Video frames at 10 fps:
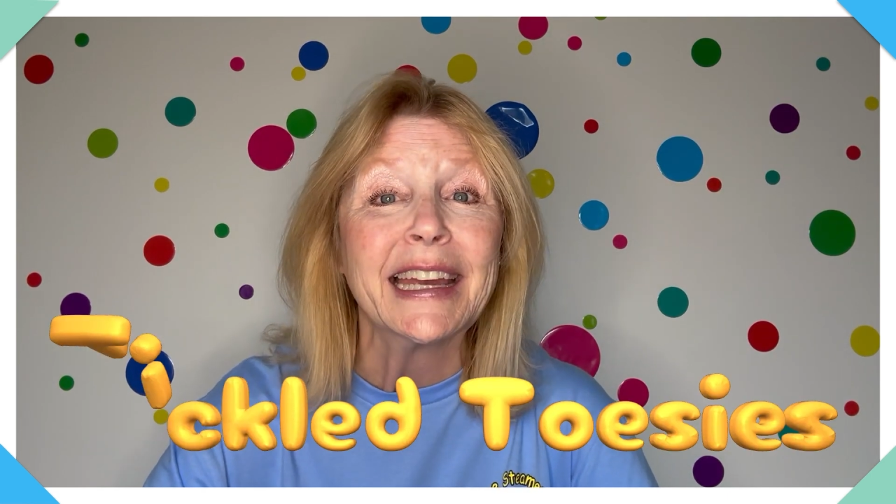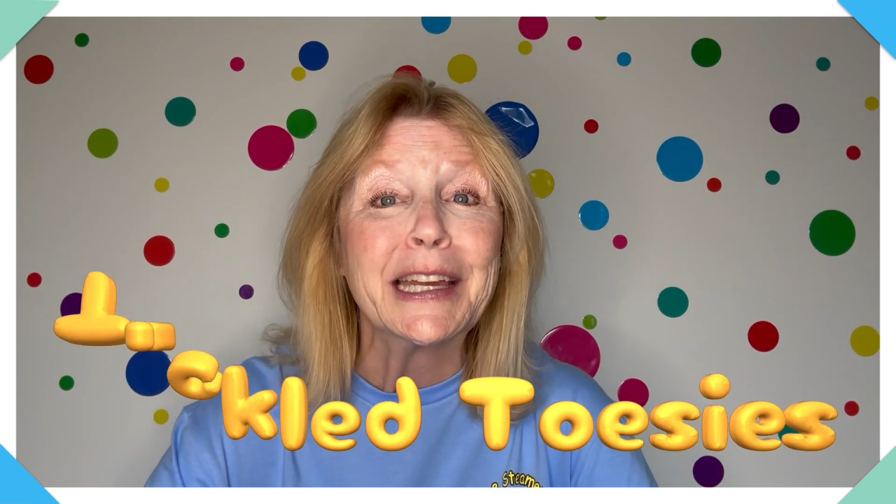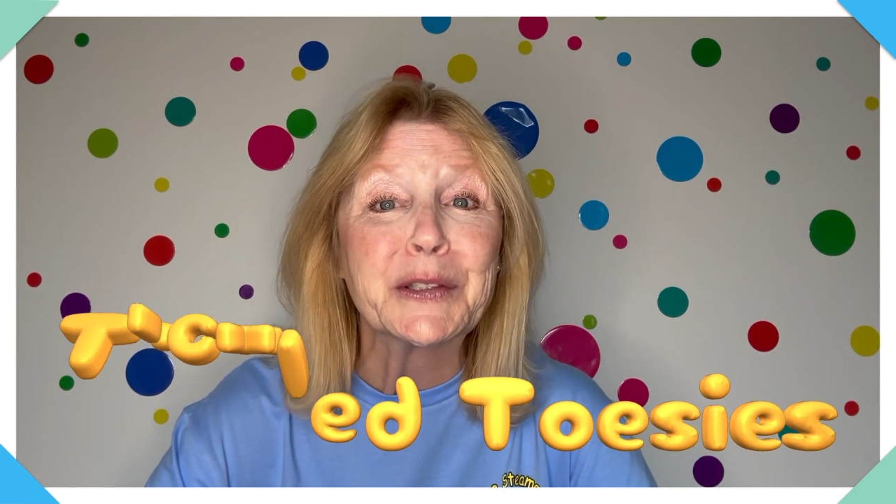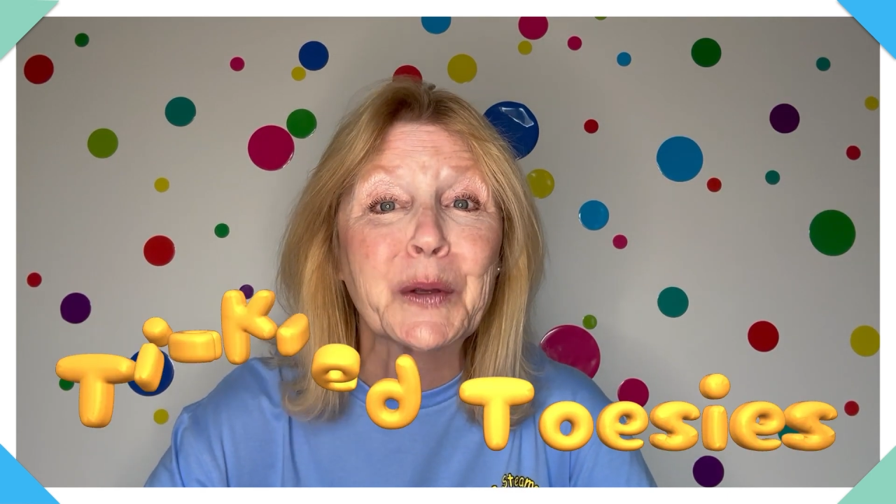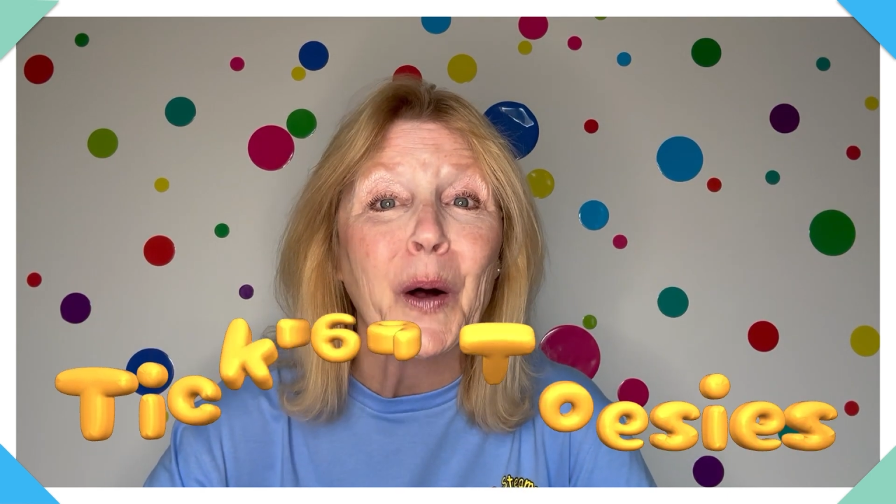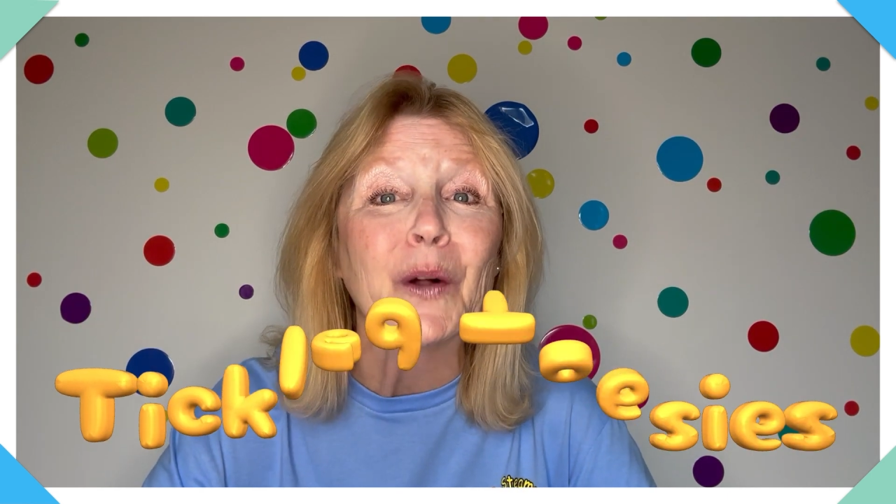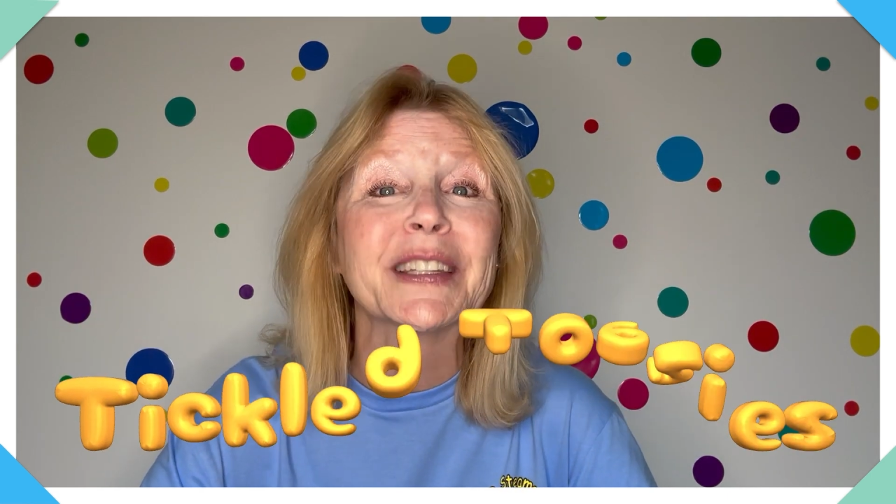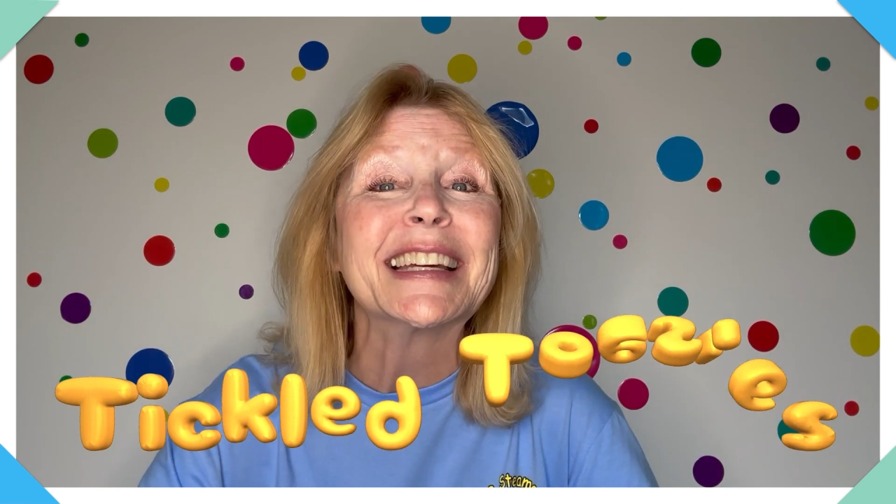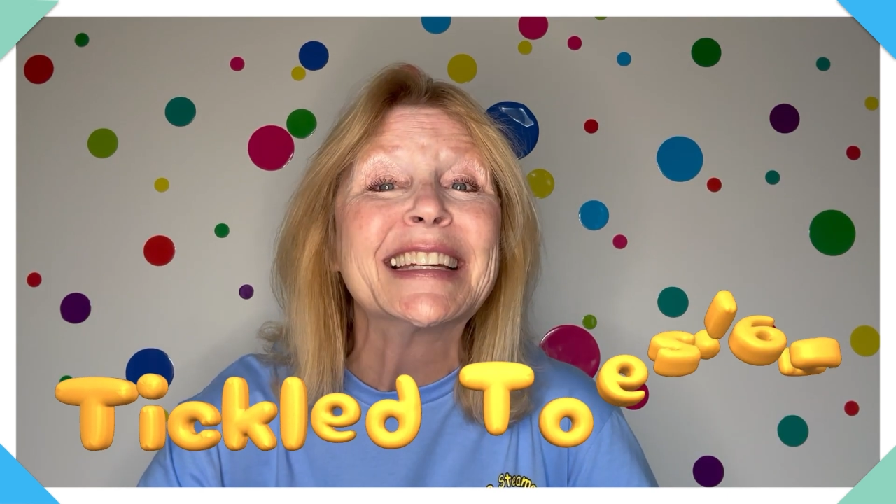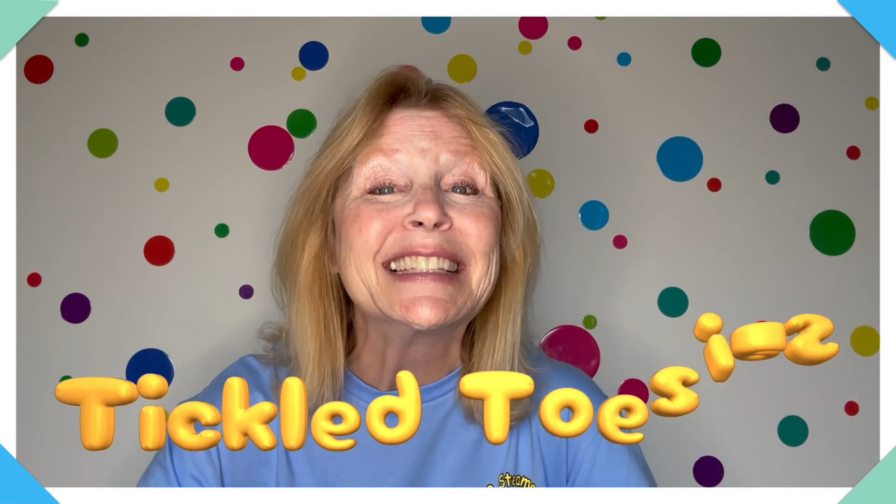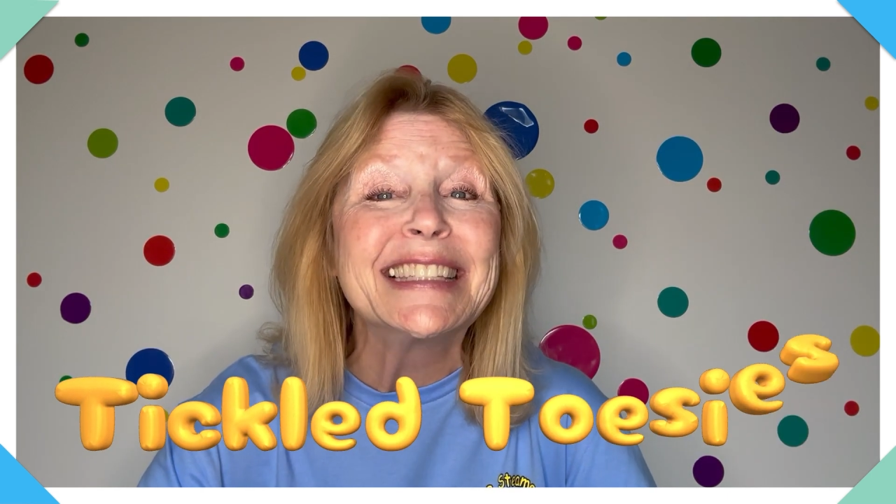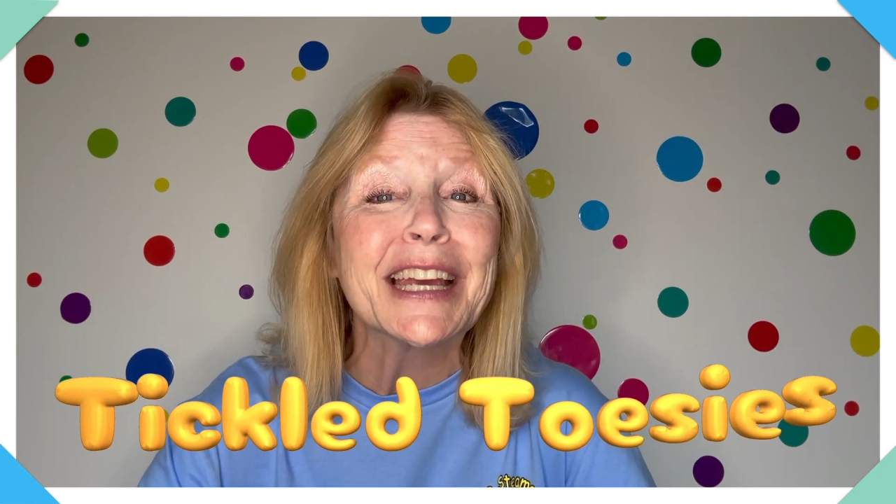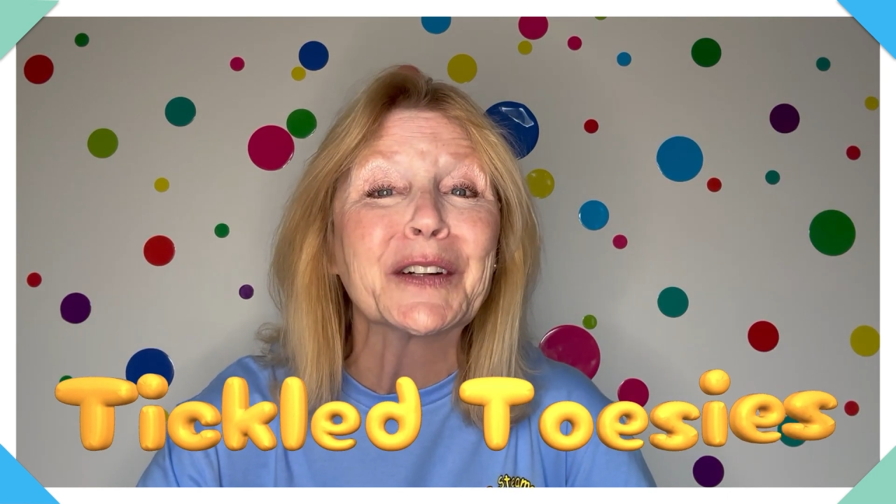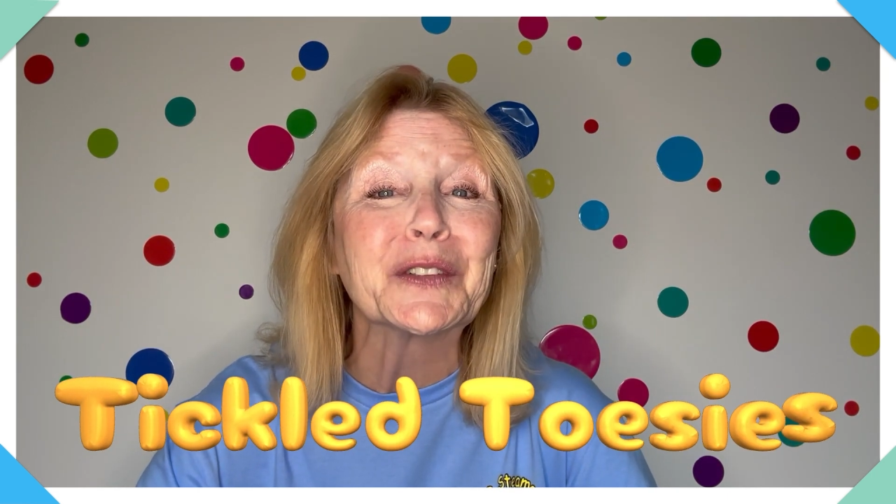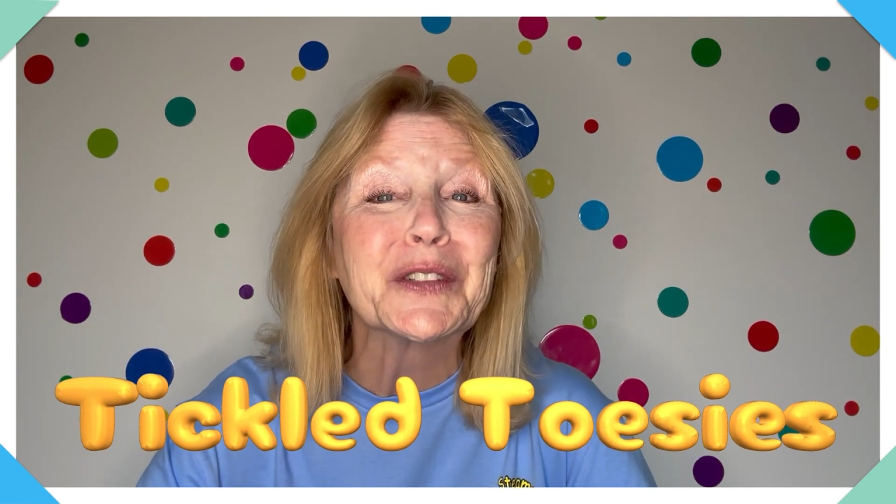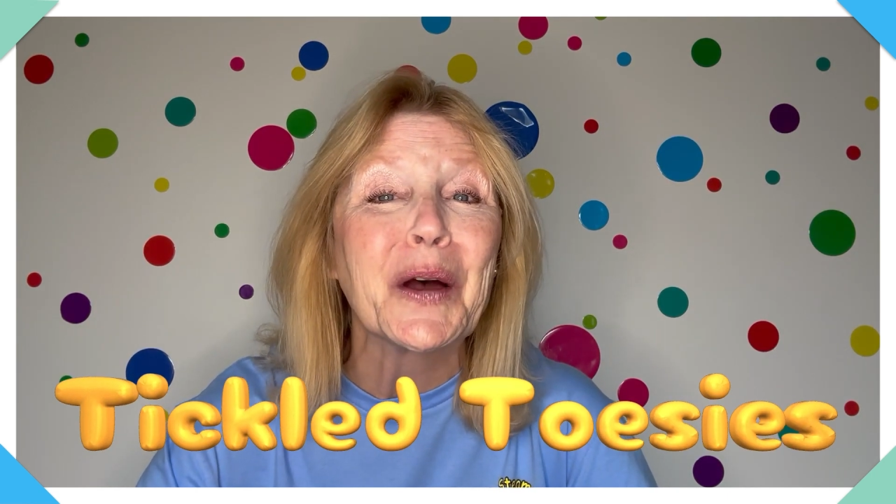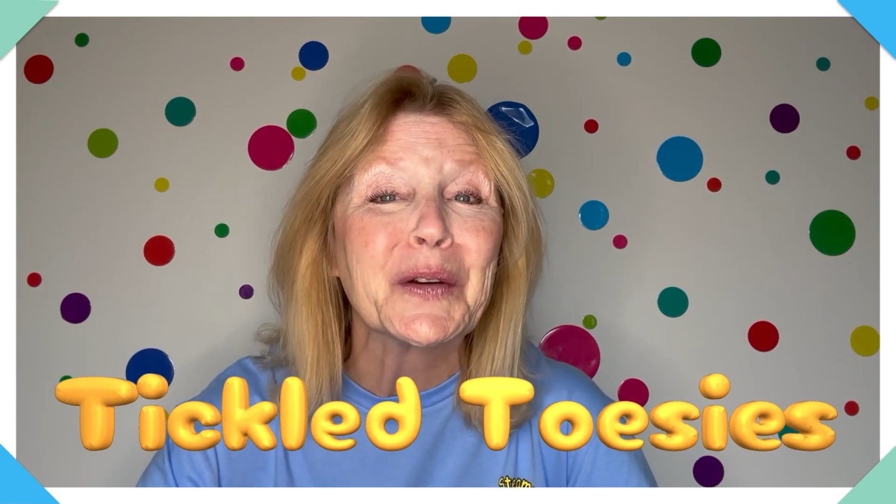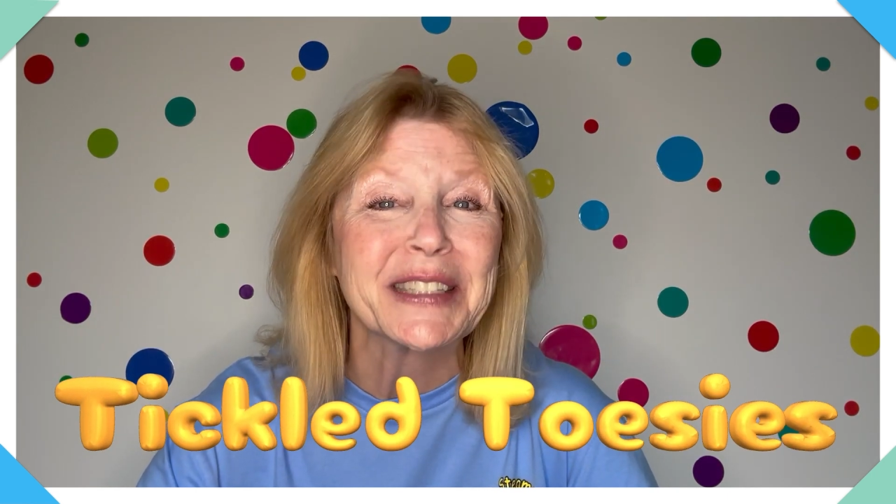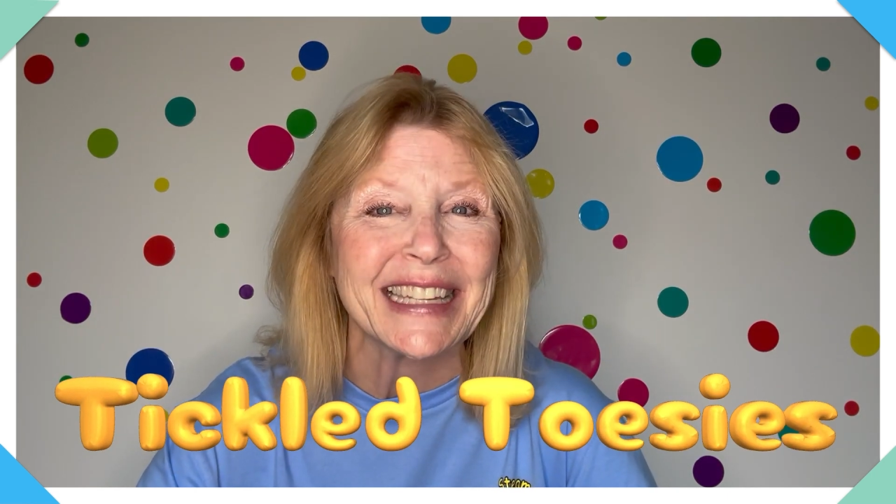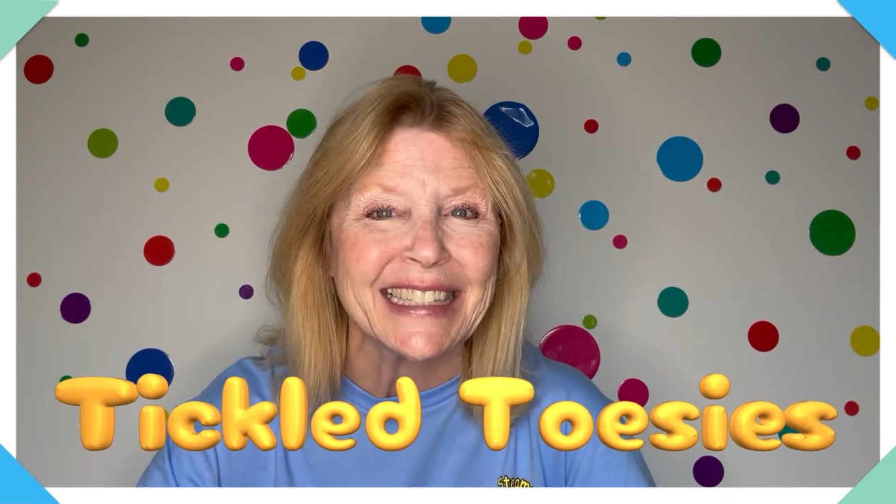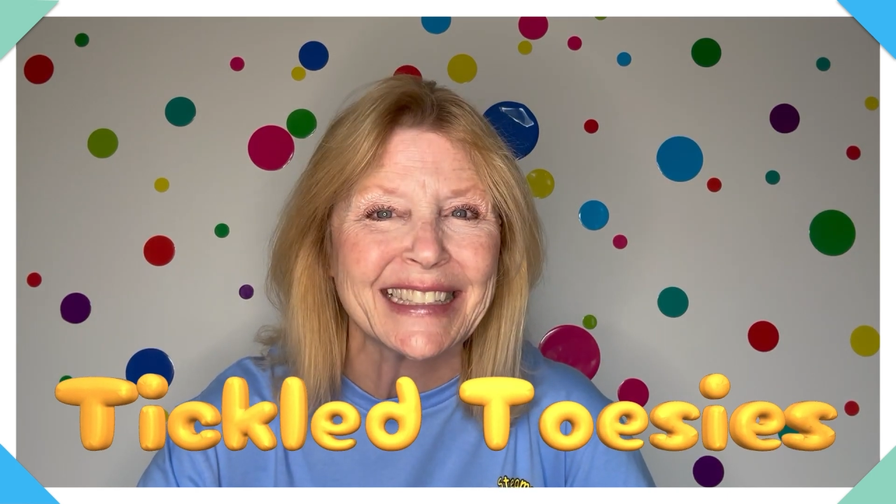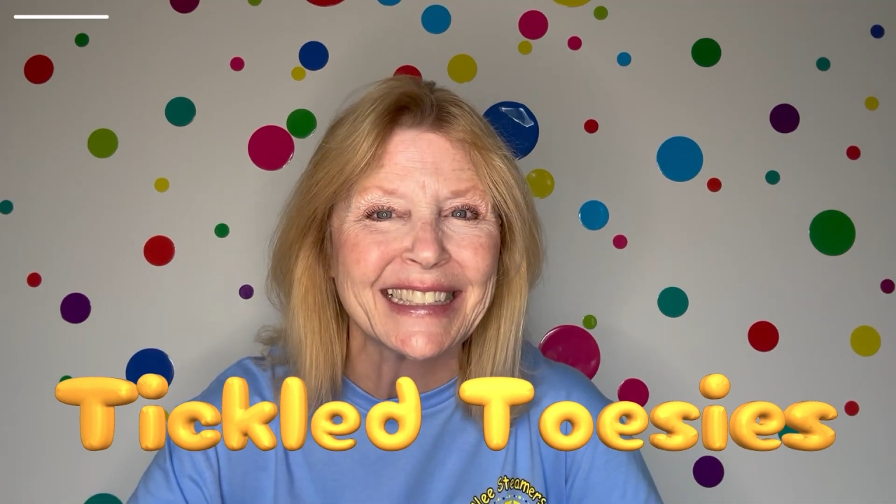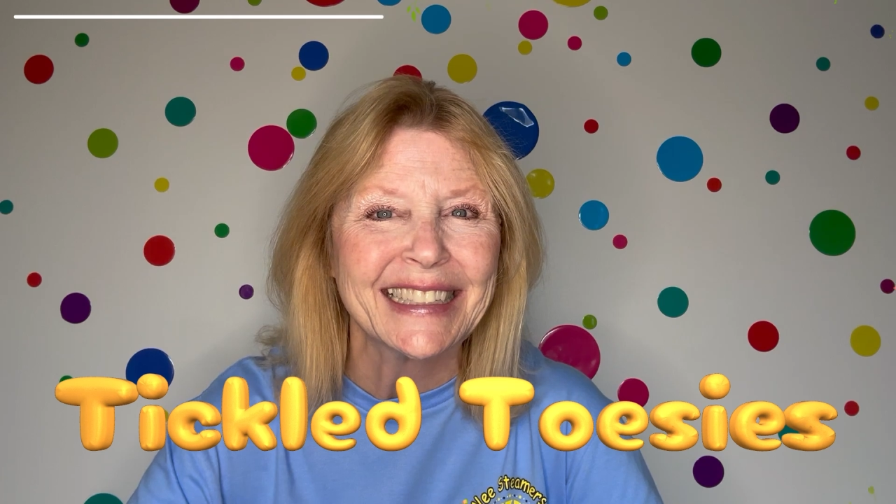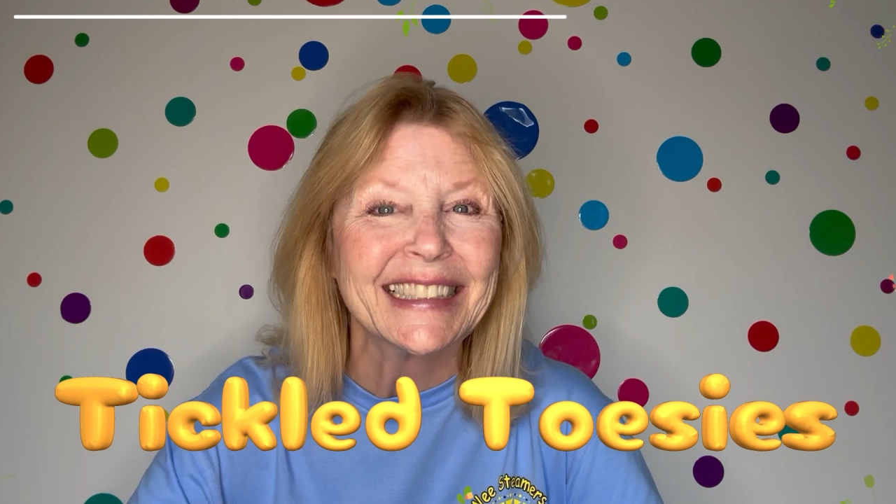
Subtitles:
It's called Tickled Toesies.